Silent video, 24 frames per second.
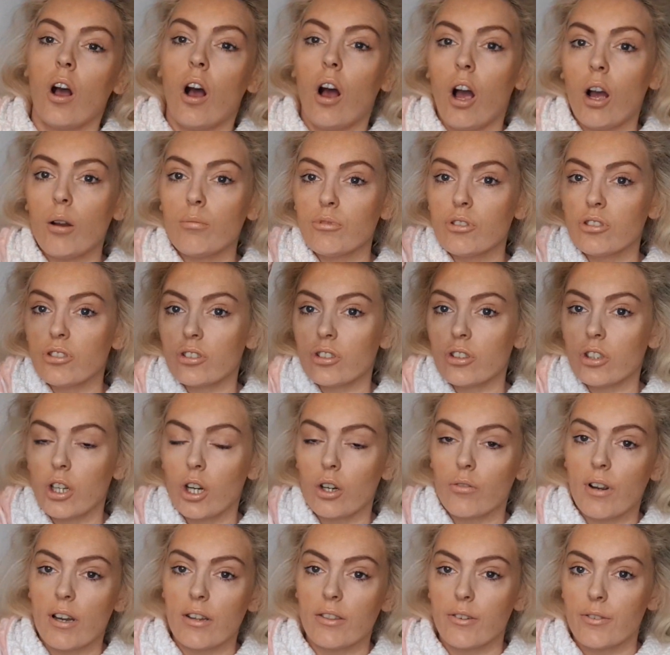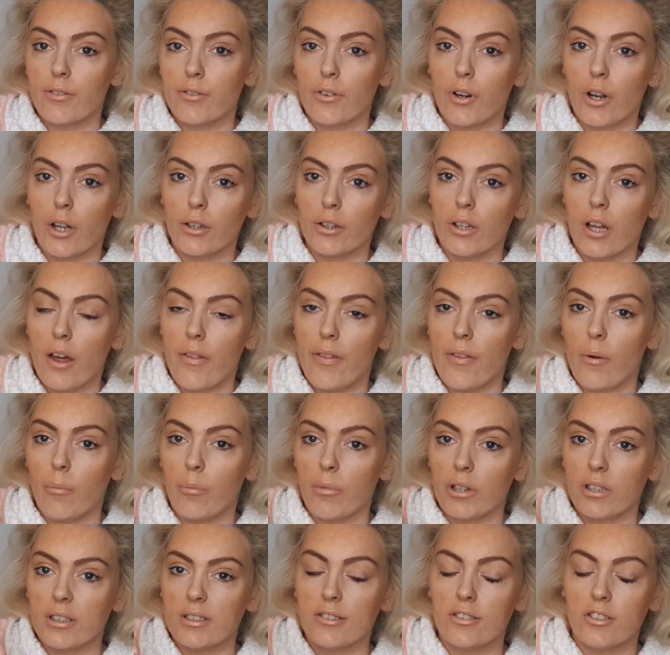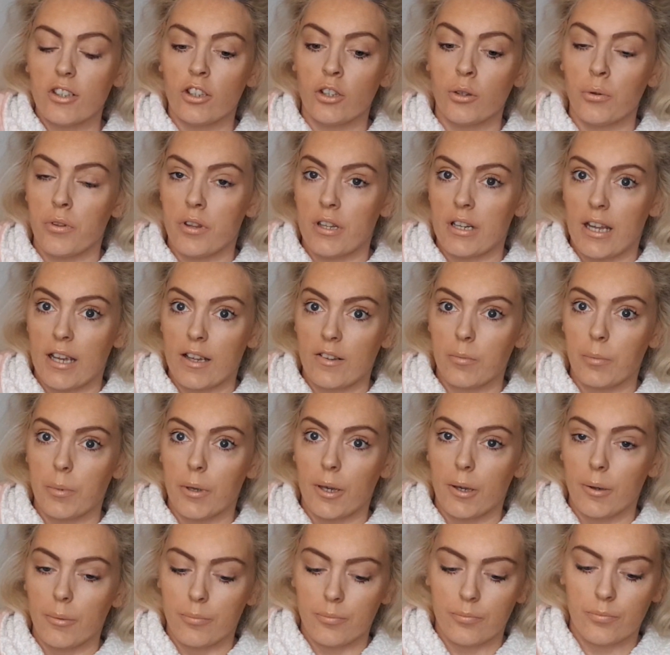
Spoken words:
I'm just going to go around the front and then we'll continue with the next bit.